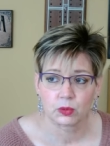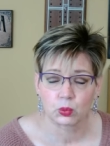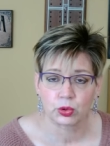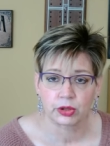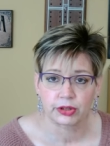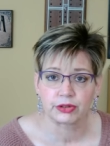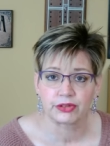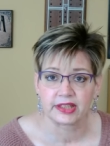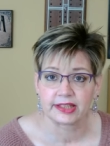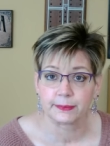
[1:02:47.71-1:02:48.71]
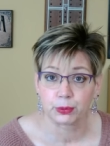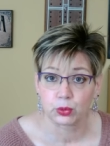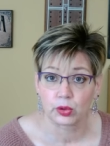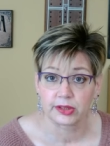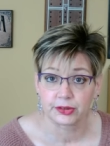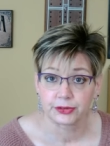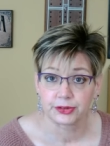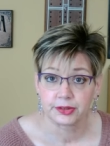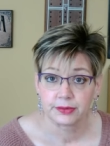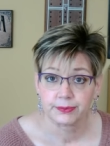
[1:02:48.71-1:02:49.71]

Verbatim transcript: workers and employers.